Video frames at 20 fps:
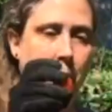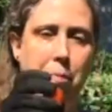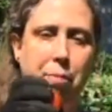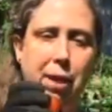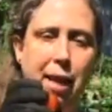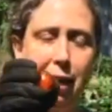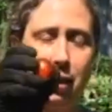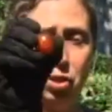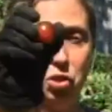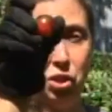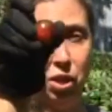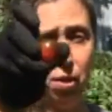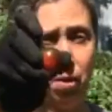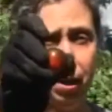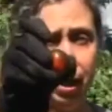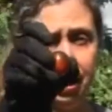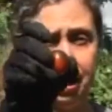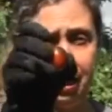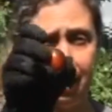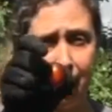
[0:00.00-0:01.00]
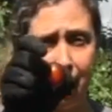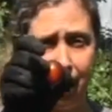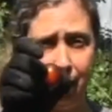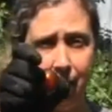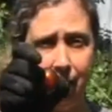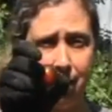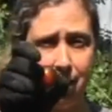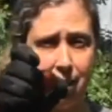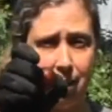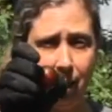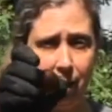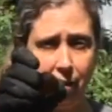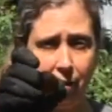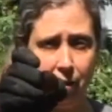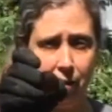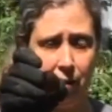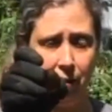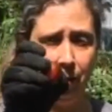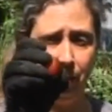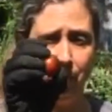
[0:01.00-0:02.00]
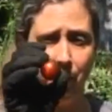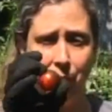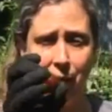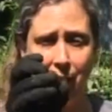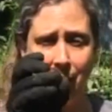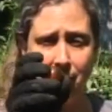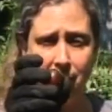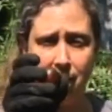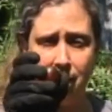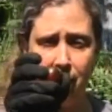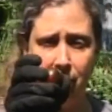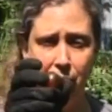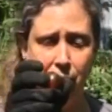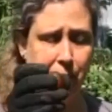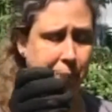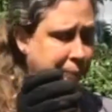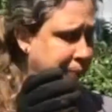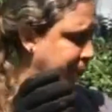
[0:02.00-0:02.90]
black cherries again next year.